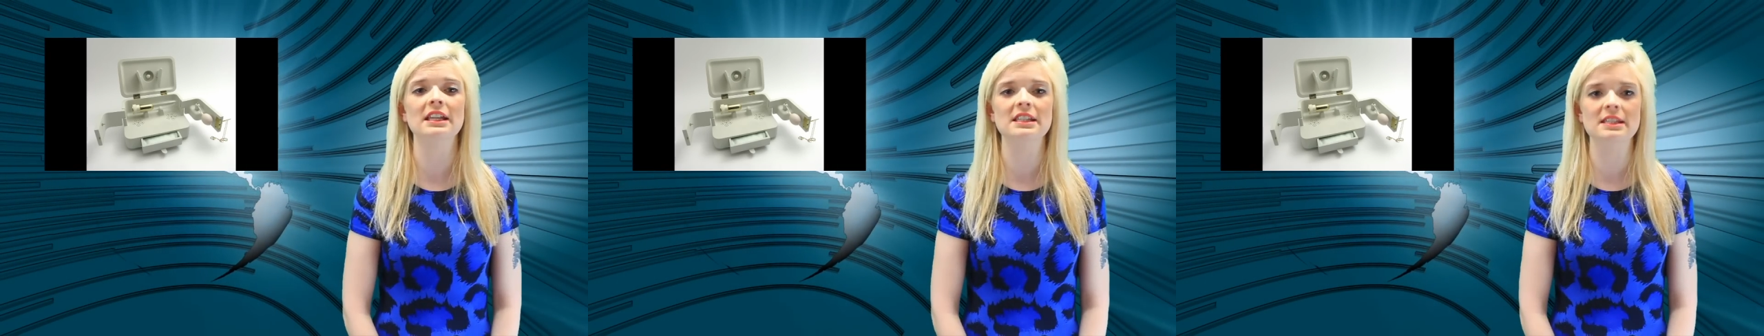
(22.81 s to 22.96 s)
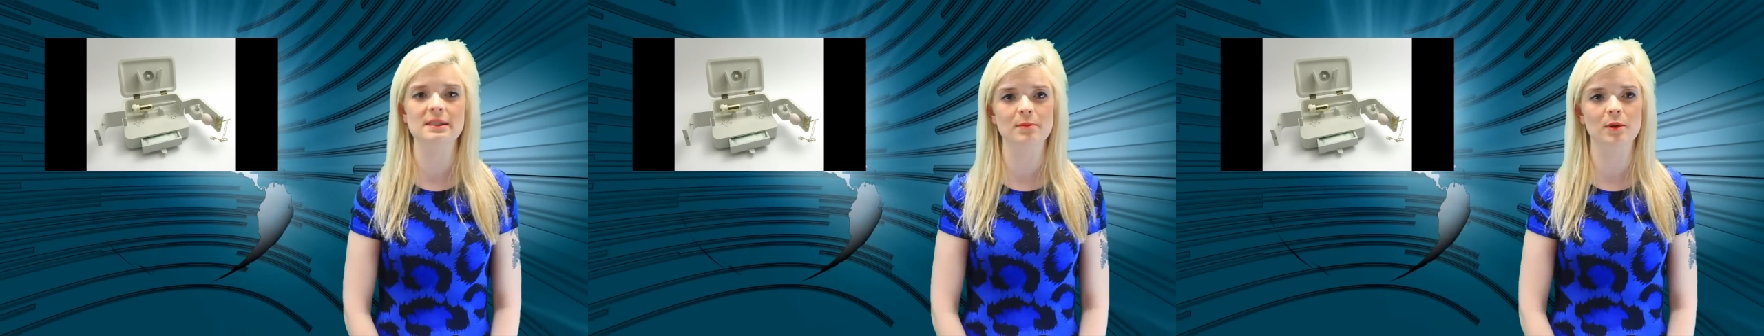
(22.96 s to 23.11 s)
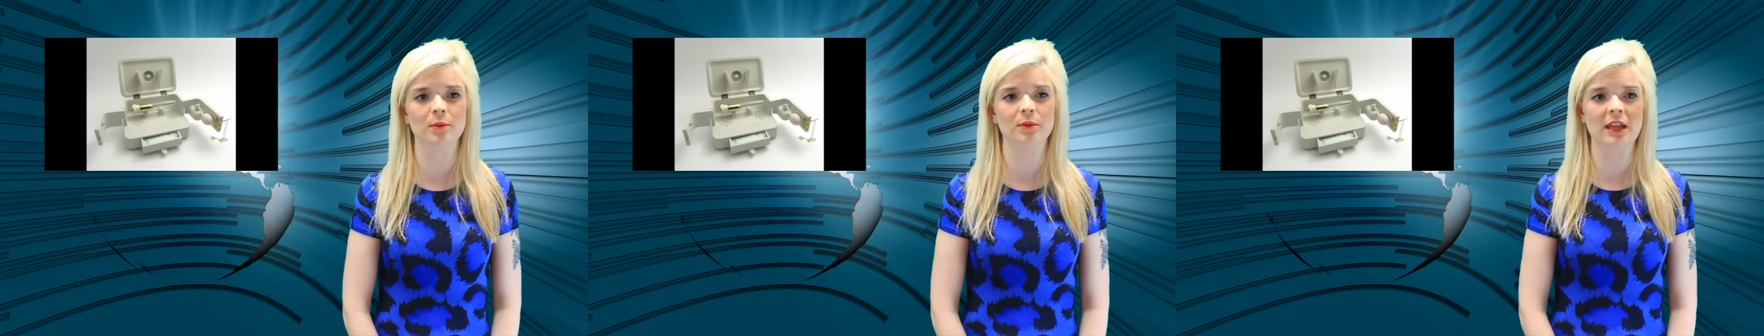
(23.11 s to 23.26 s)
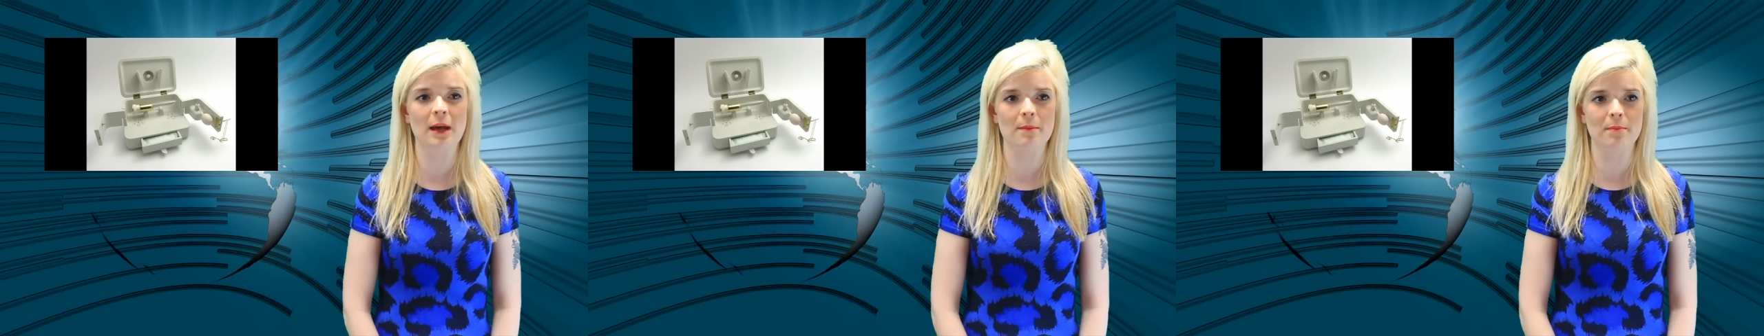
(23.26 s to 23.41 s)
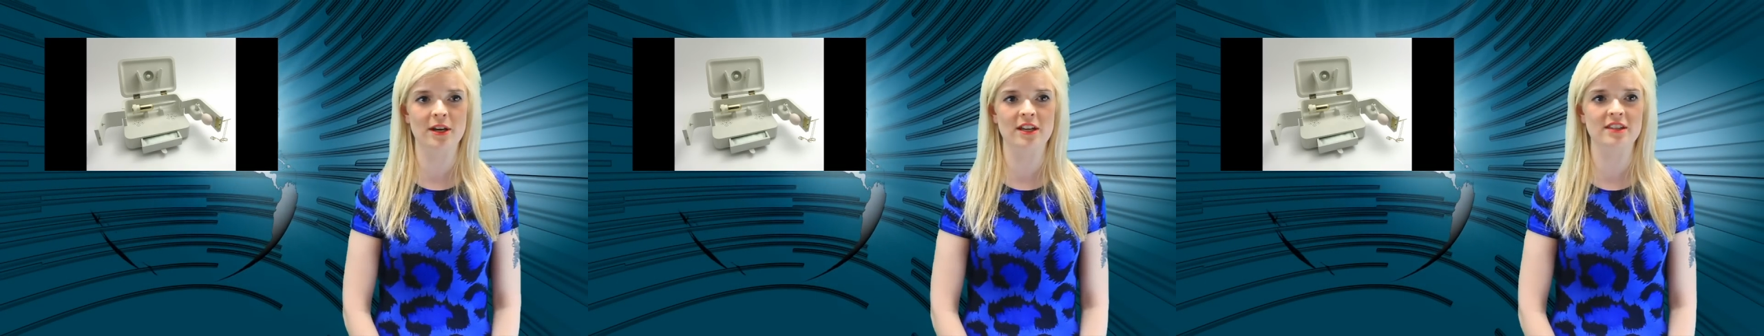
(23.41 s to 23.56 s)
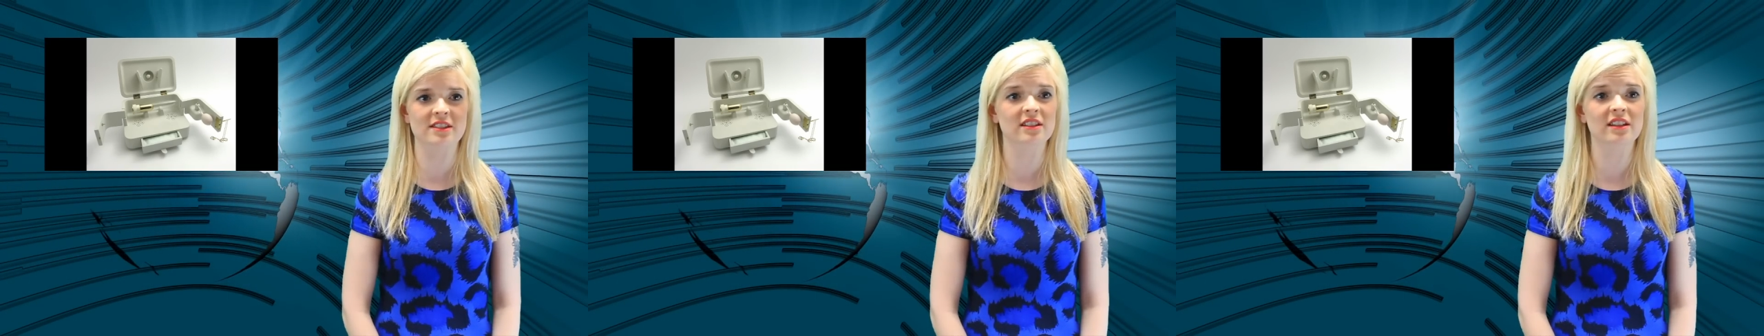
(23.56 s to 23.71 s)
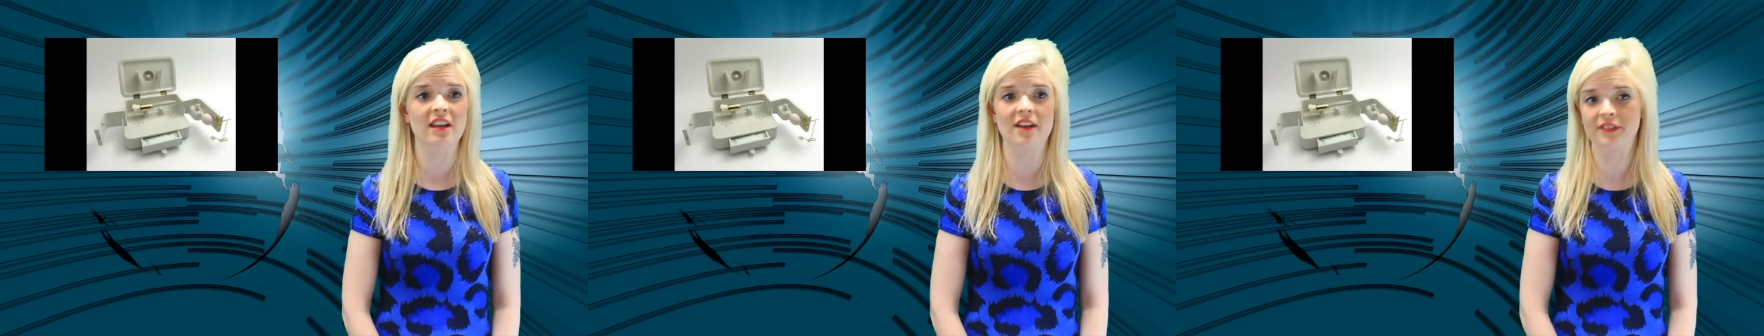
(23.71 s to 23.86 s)
intimate with that
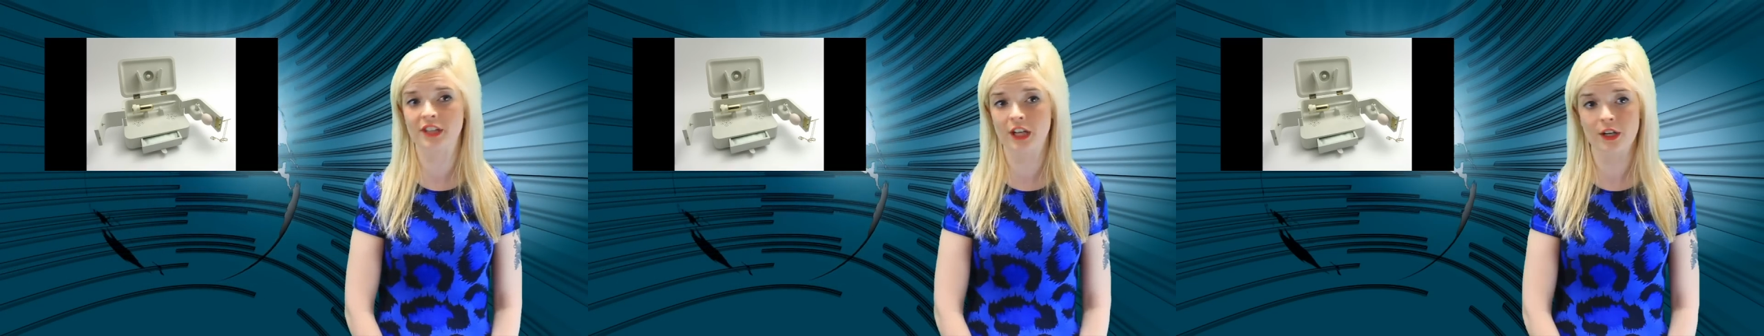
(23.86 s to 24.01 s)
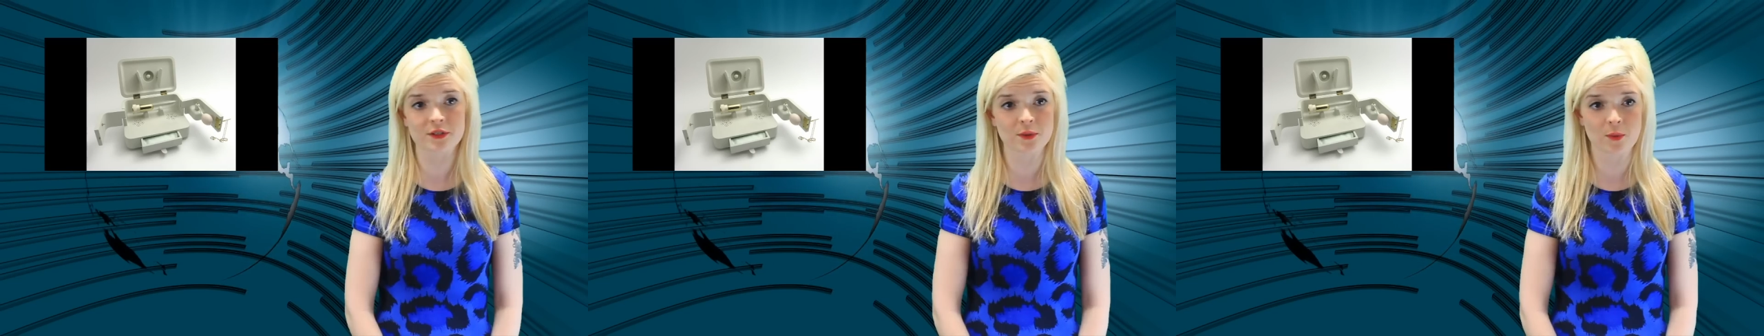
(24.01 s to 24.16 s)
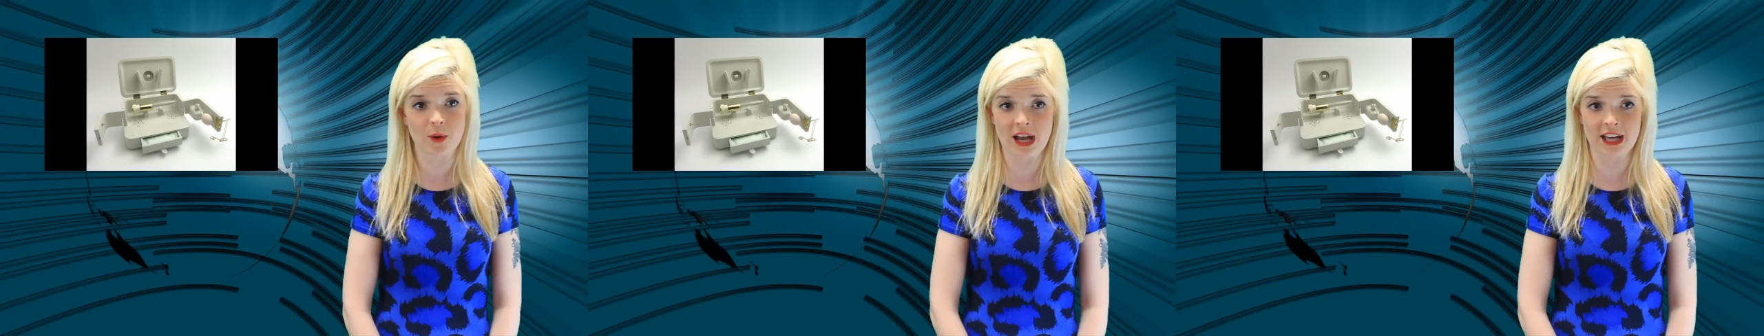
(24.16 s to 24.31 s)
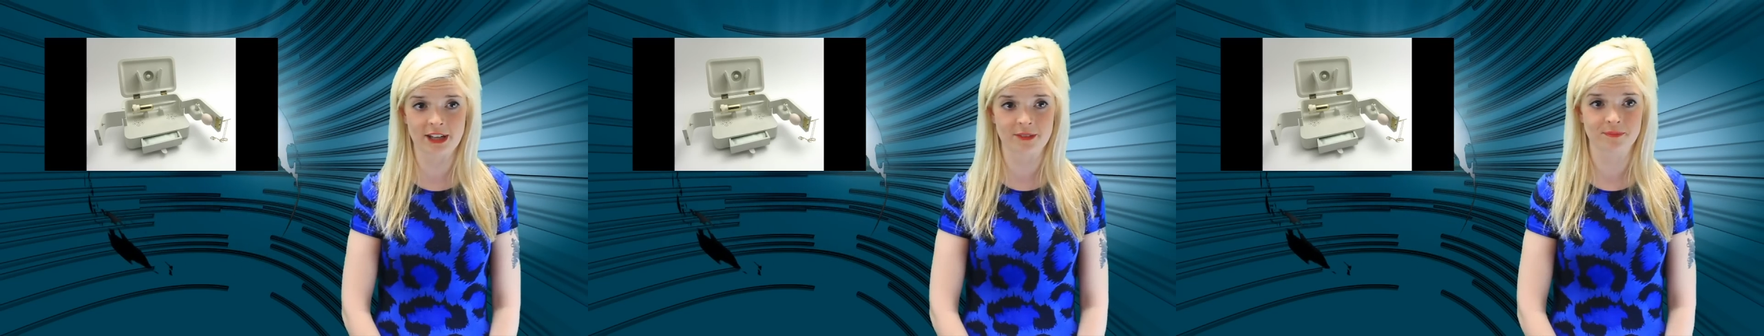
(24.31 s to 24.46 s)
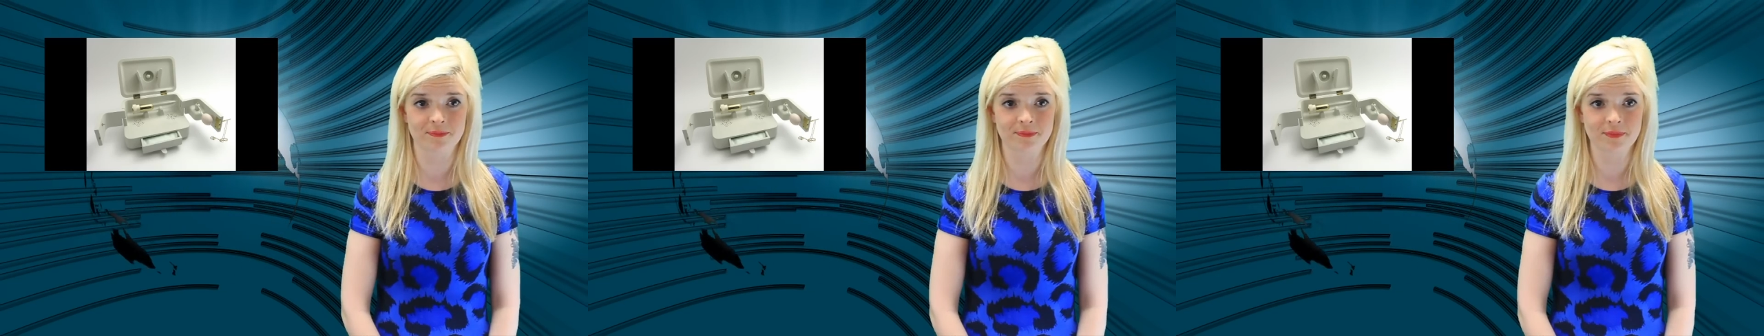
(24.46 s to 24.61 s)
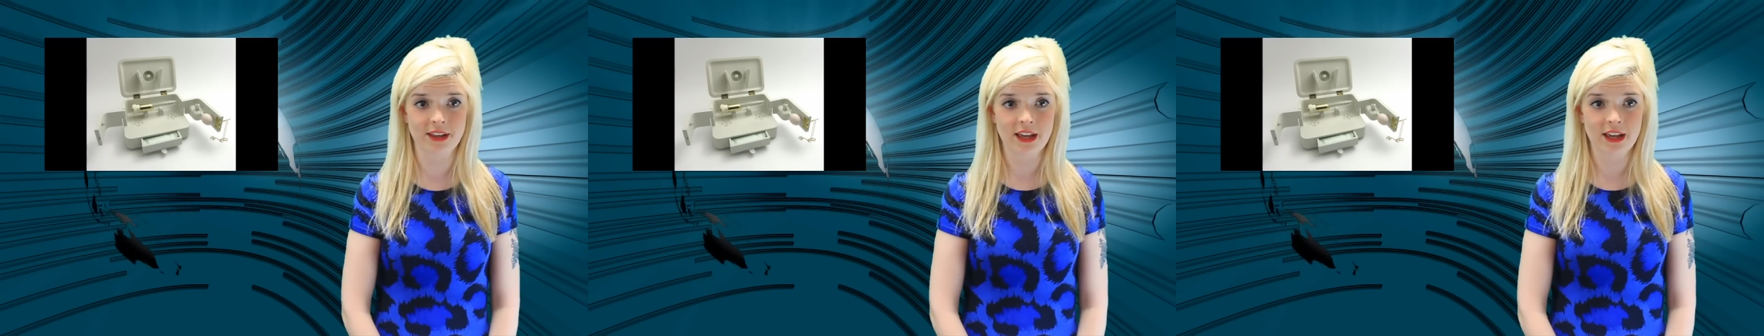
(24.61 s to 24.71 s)
person never goes away.